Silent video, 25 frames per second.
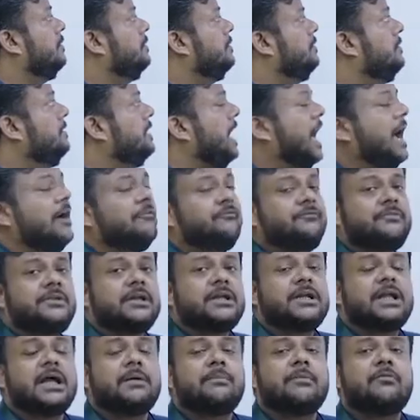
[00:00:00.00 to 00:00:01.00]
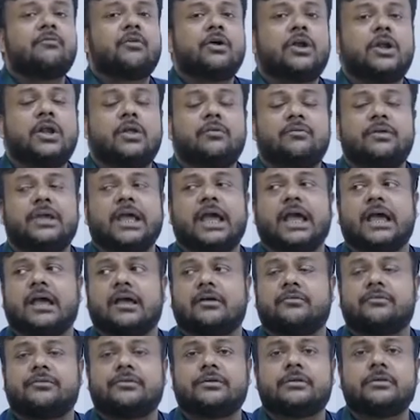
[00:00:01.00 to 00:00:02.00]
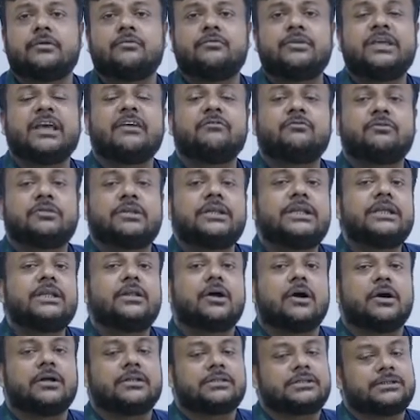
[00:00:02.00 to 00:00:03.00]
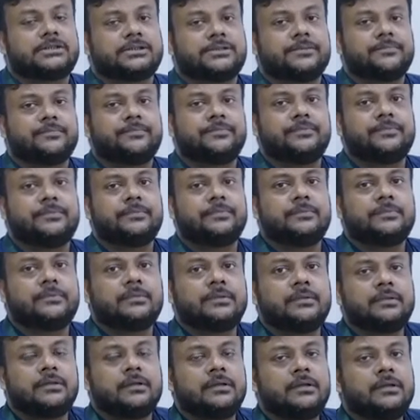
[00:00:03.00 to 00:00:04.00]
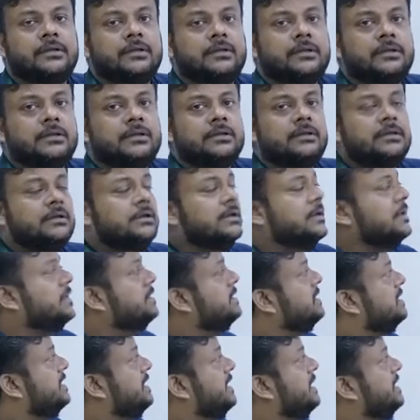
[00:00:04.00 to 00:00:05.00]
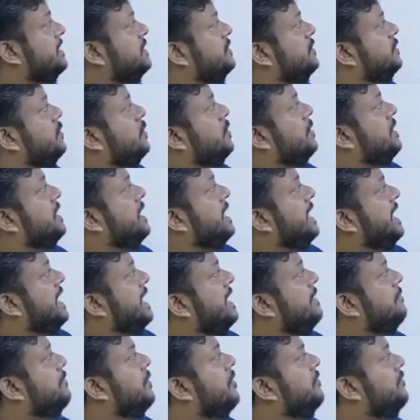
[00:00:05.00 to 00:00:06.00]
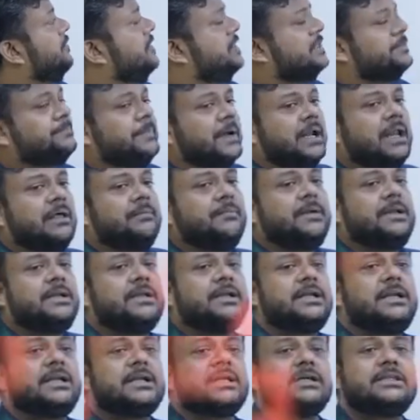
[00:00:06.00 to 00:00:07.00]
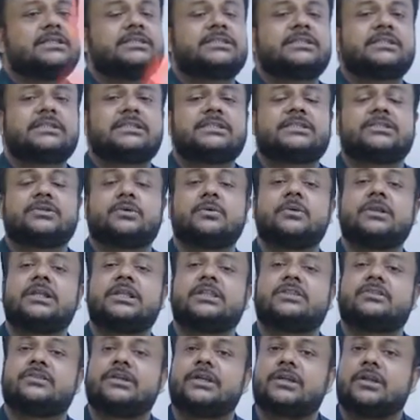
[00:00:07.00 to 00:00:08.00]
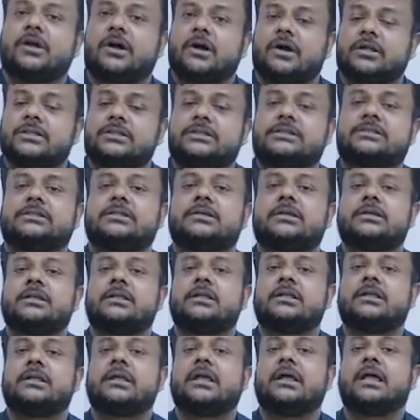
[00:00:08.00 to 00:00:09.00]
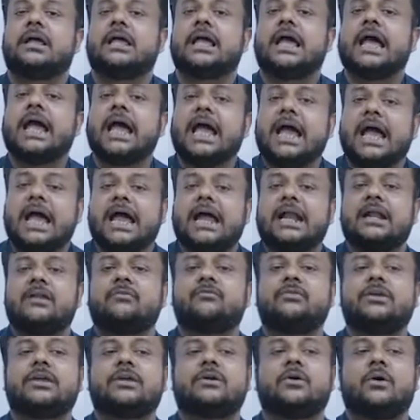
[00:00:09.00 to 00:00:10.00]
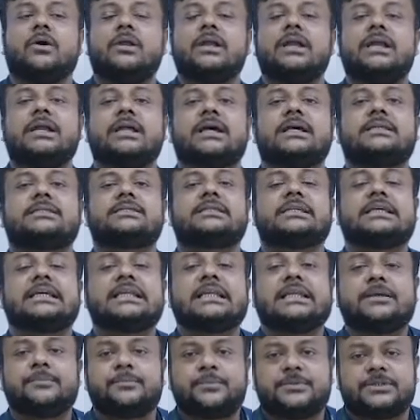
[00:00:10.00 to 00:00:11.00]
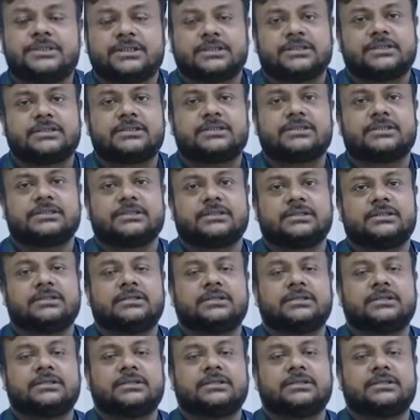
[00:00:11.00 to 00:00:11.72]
Now after comma, what do we have? We have 3 dots. See, there is no name of this parameter, it consists only 3 dots and we call it as ellipsis.